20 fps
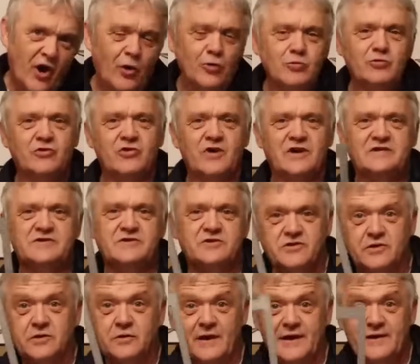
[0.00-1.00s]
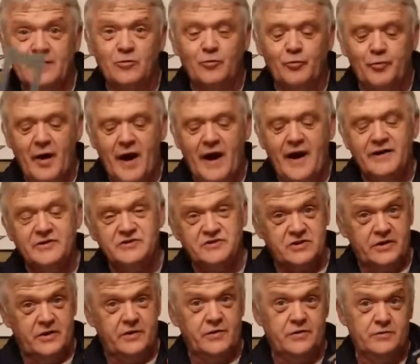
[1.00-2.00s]
to hold this, there's a cradle
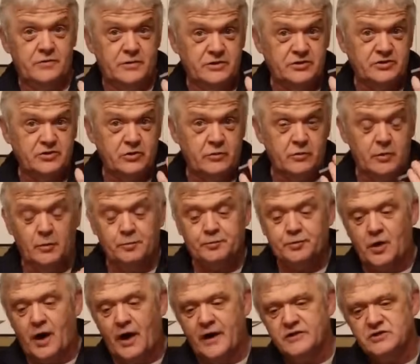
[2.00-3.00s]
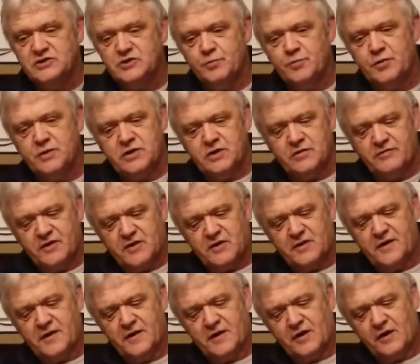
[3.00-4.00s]
base and there are 2 uprights, a bit of
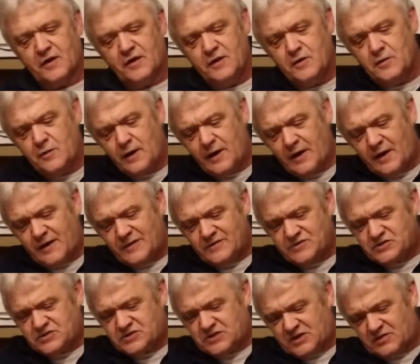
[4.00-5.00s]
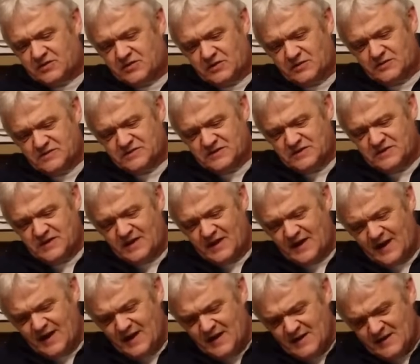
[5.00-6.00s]
acrylic glue, and stick those in
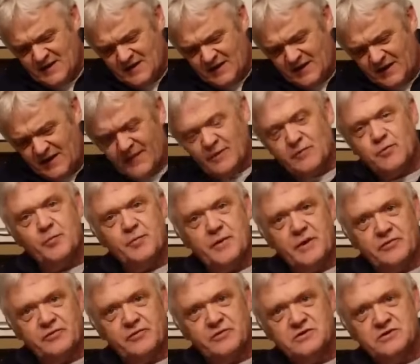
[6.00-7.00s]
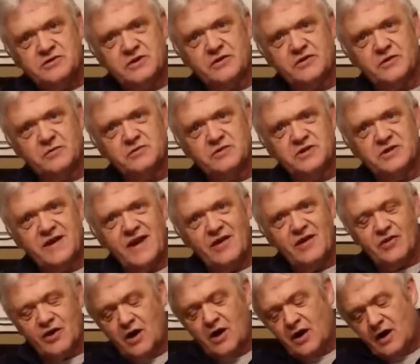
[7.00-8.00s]
there, and then we'll be able to stick them
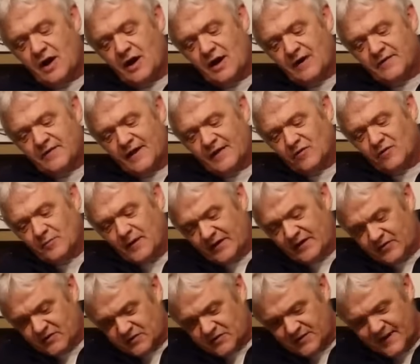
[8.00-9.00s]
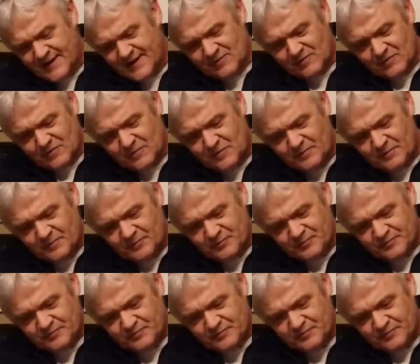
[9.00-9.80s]
together and that'll make the cradle.